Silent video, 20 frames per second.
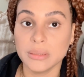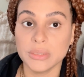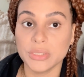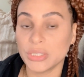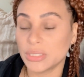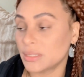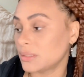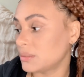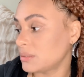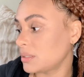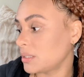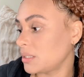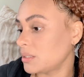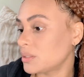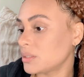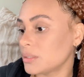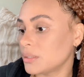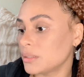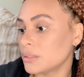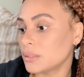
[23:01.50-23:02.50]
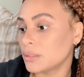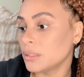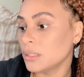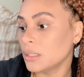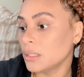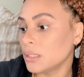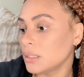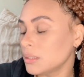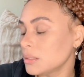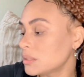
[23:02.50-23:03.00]
just to say to
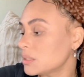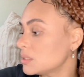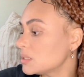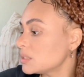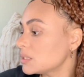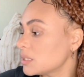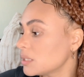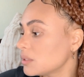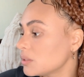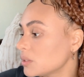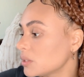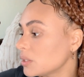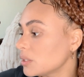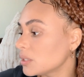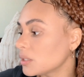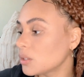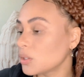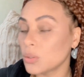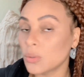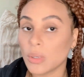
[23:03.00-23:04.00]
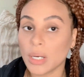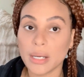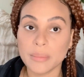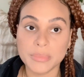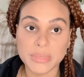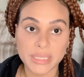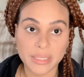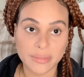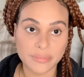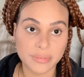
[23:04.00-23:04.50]
the seller, oh, I'm
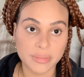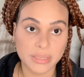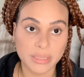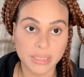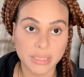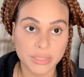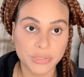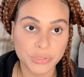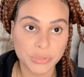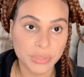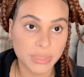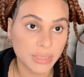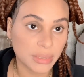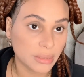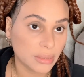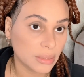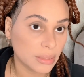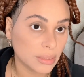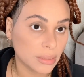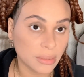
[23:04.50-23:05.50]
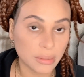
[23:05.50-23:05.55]
definitely interested.